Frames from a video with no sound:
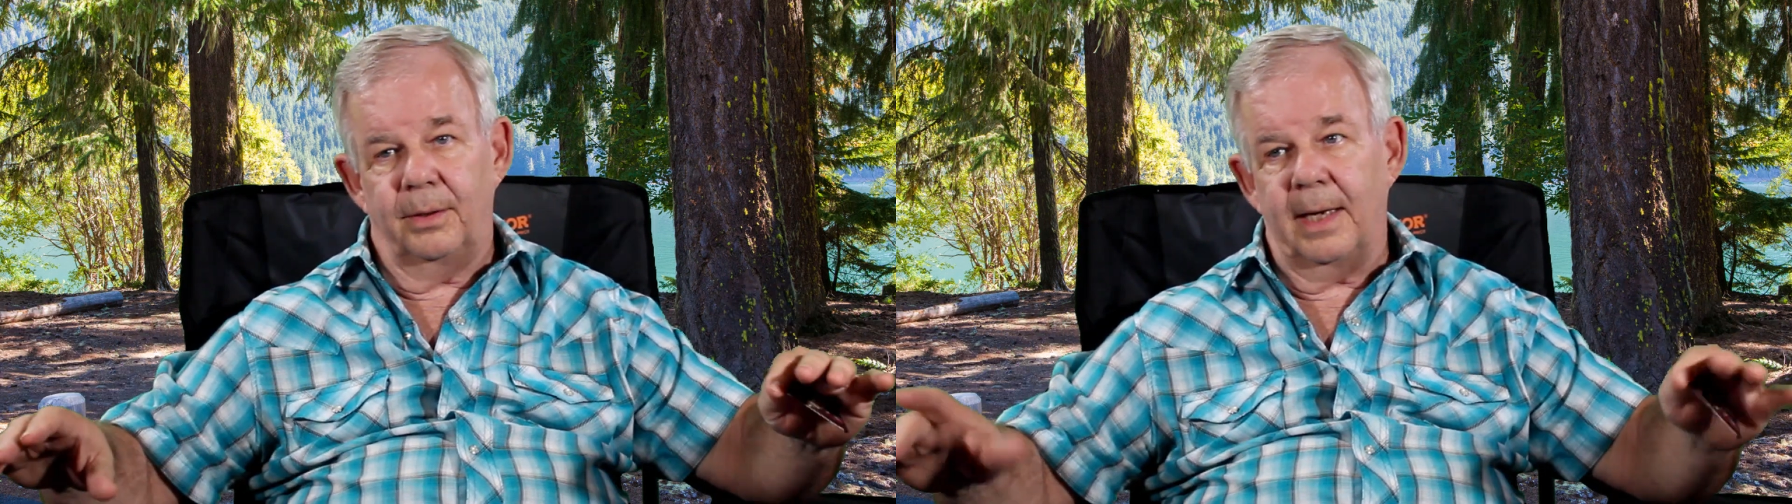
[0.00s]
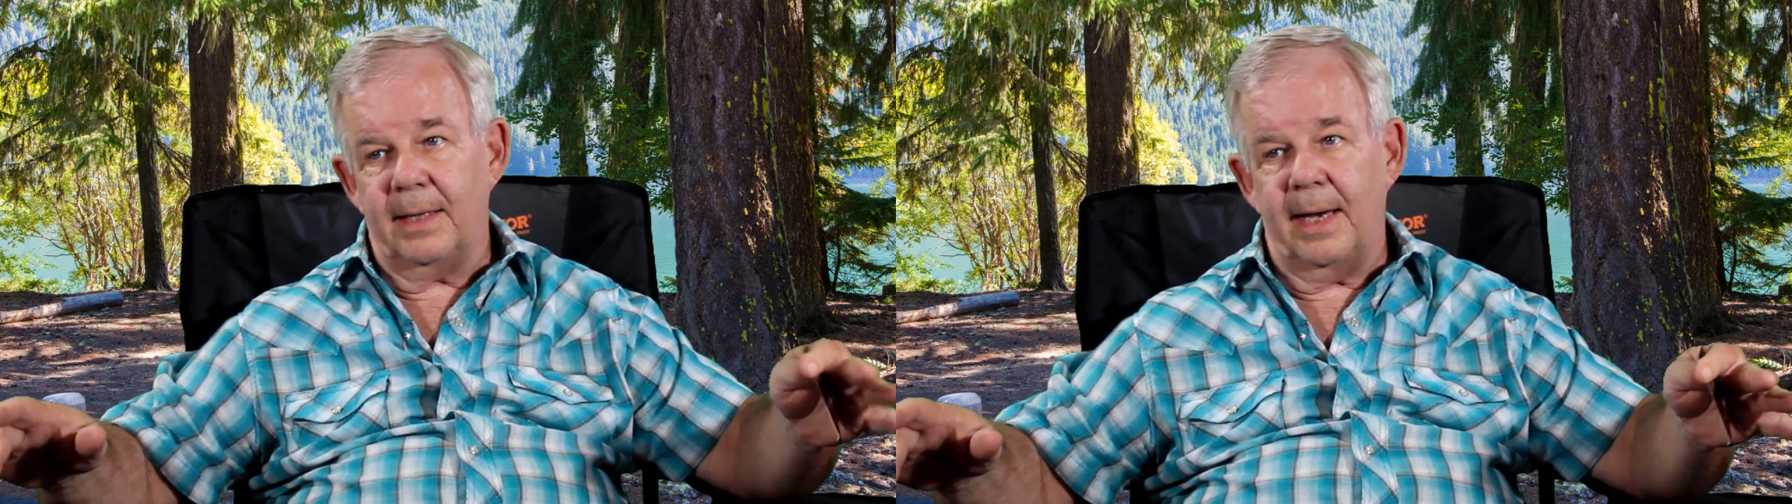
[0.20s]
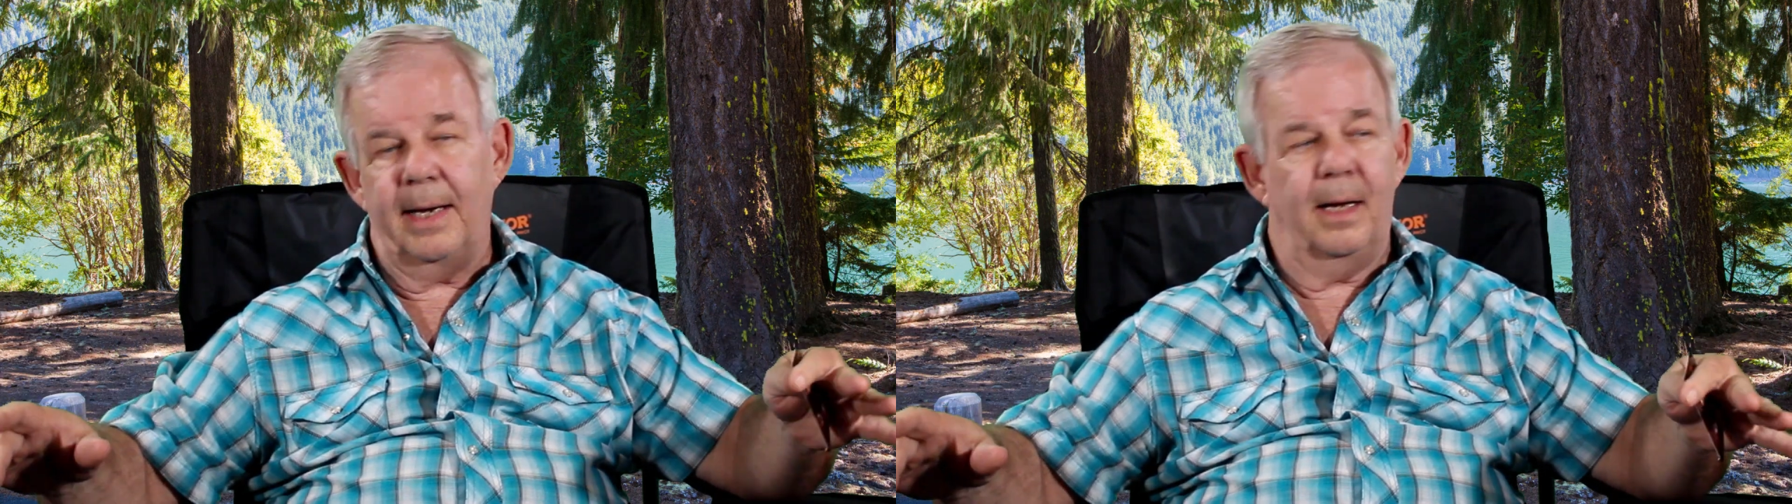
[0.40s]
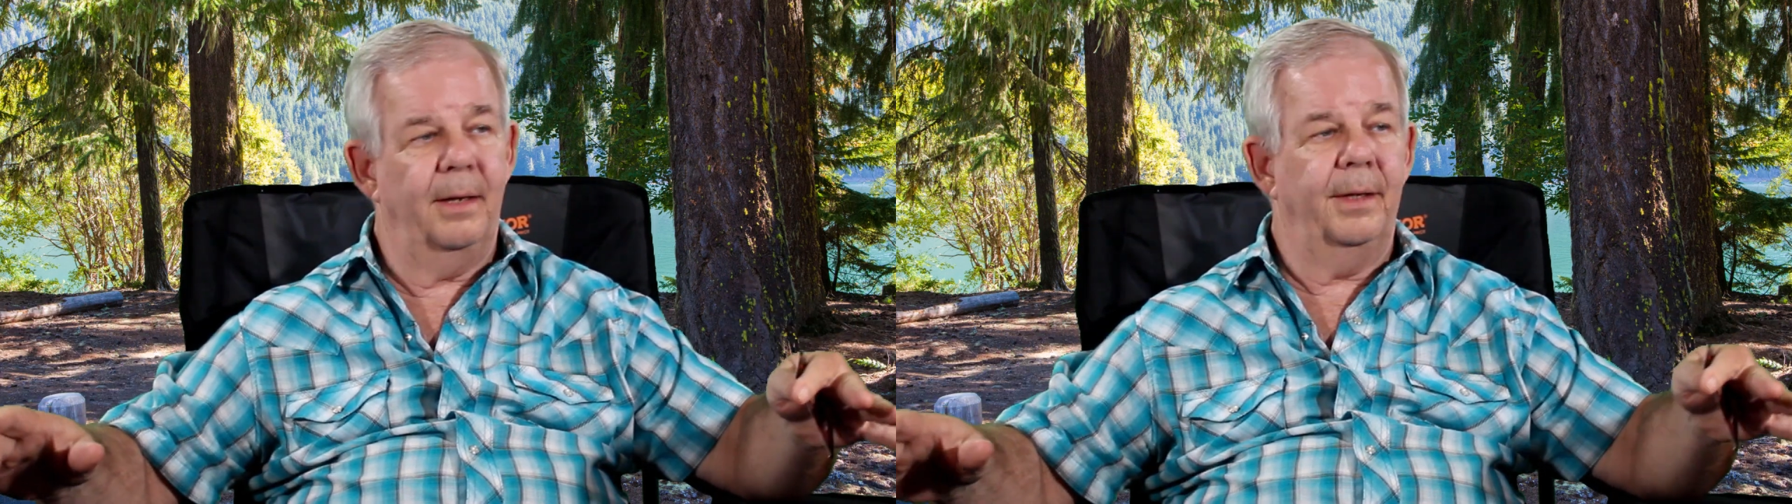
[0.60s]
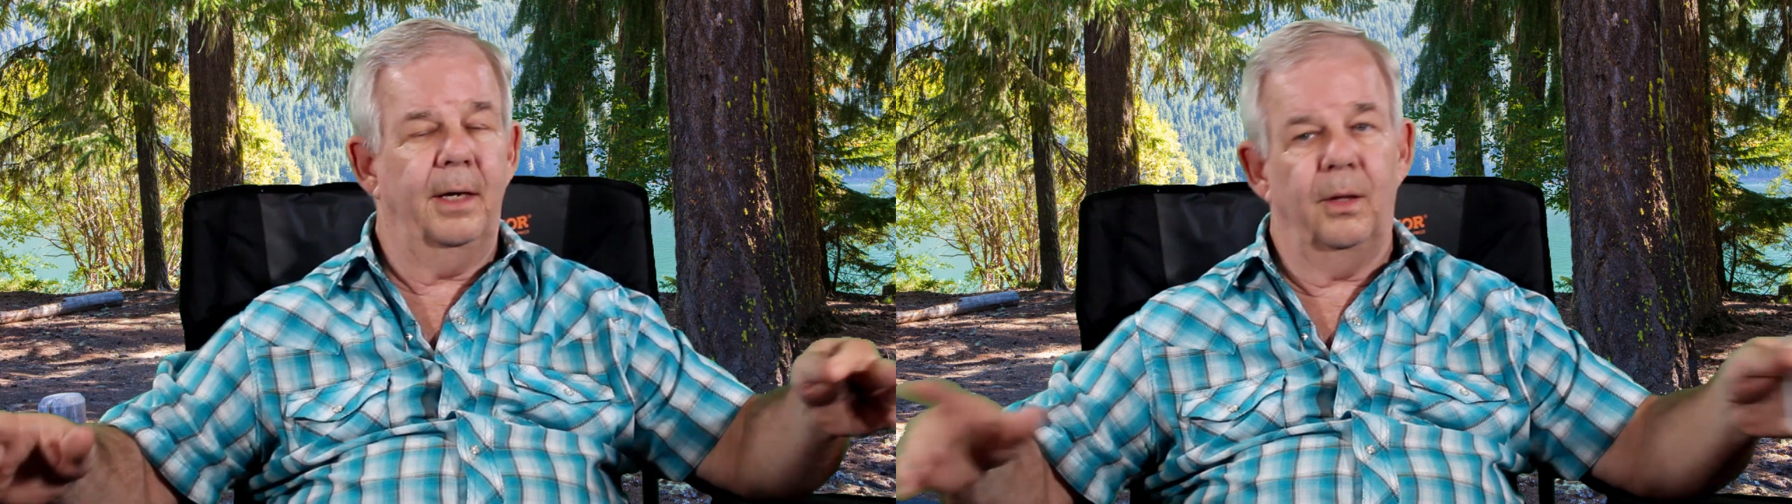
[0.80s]
Take that
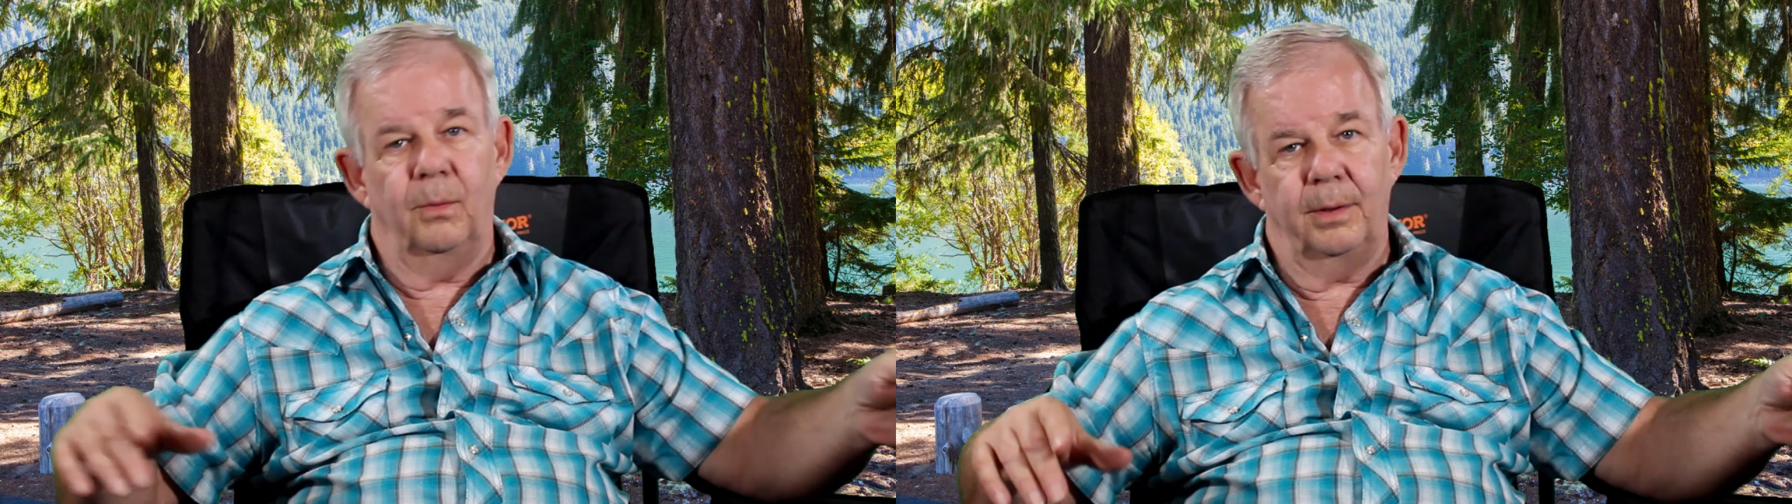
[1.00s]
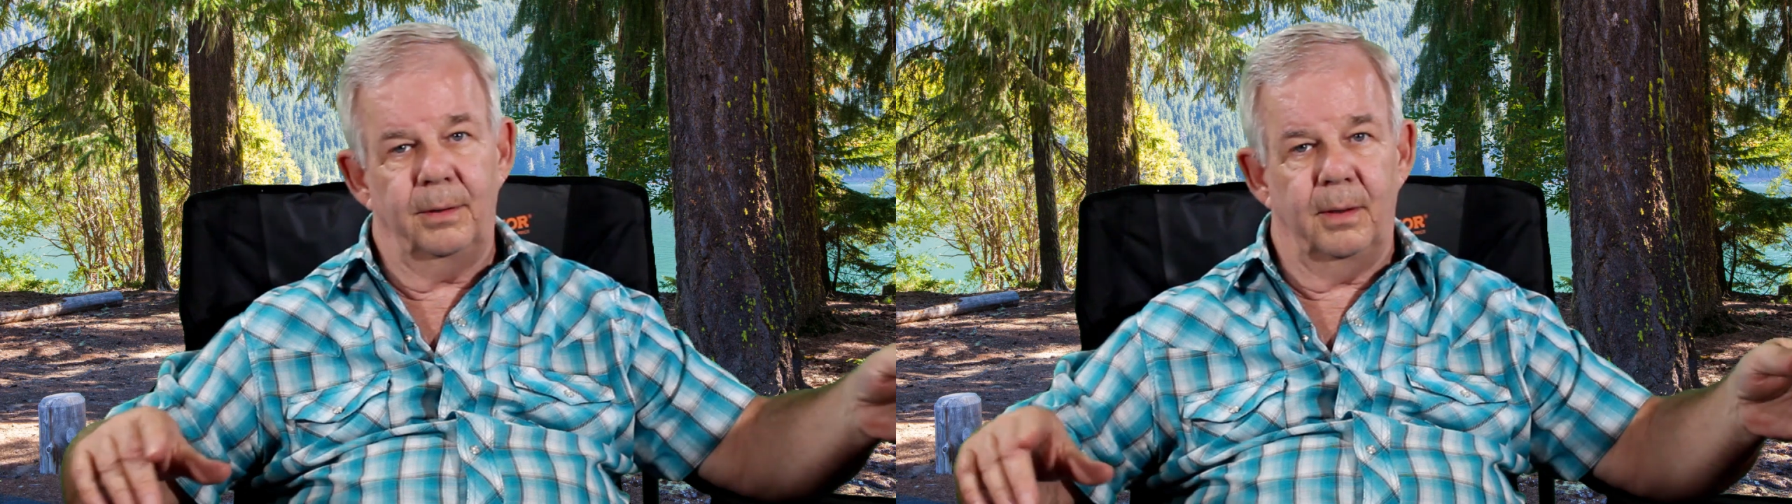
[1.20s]
out, and the other one,